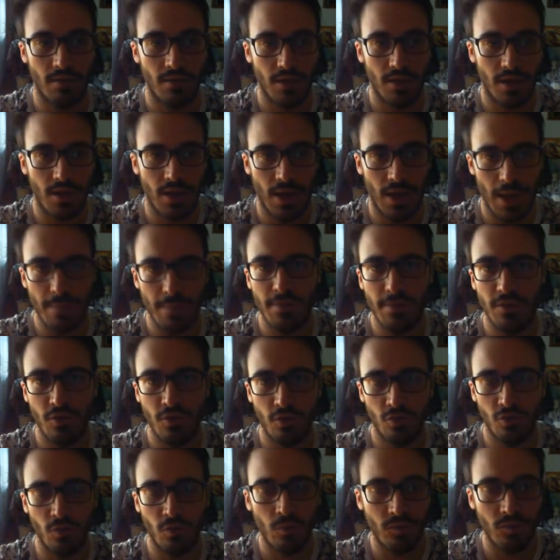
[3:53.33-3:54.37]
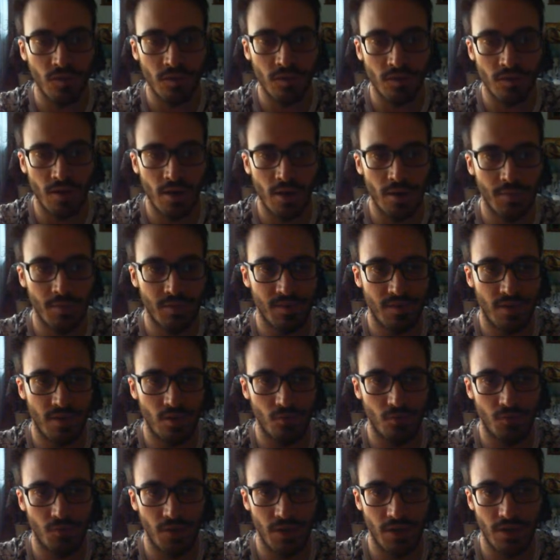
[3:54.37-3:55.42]
Can be useful sometimes, I don't
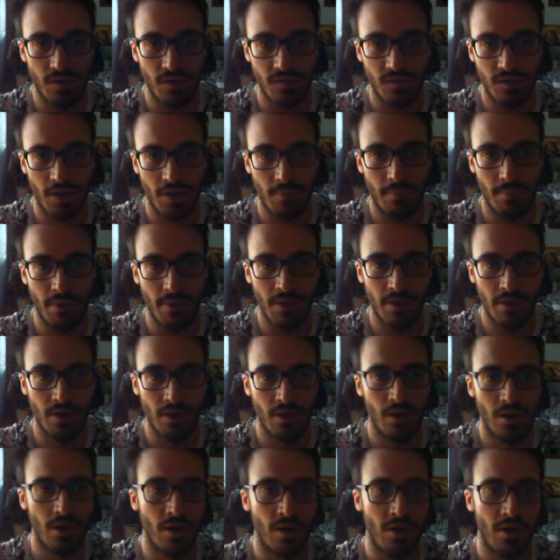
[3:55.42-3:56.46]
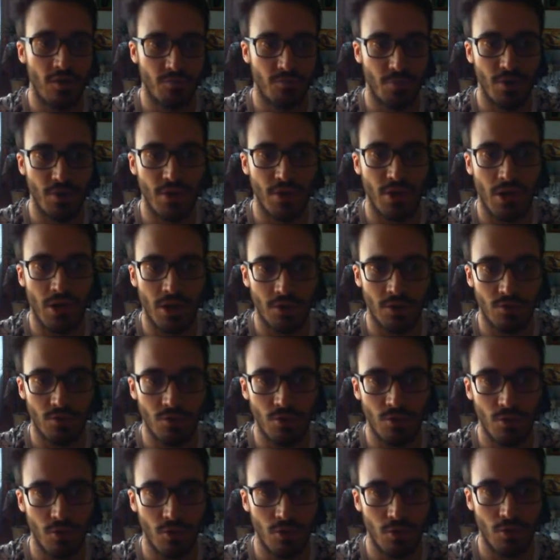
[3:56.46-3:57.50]
think it is sneak peek. It's pretty hard to
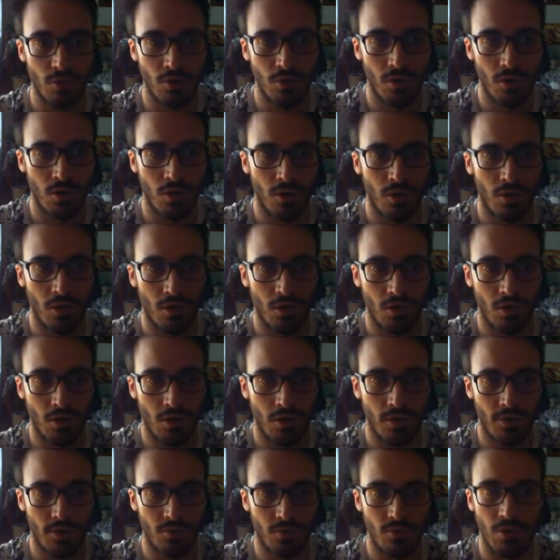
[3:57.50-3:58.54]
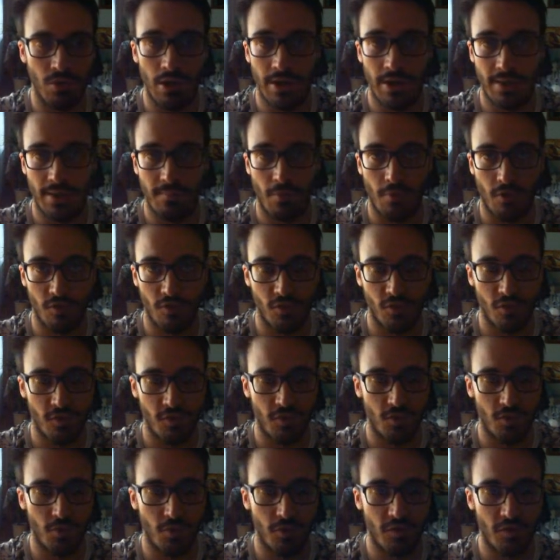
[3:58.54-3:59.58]
go into the Link monsters
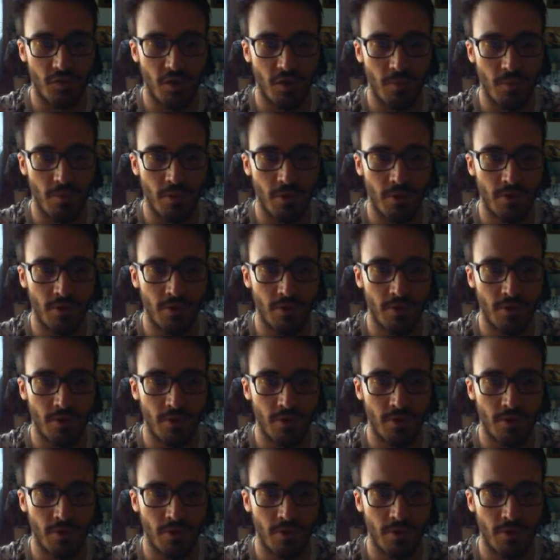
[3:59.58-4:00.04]
into the sneak peek.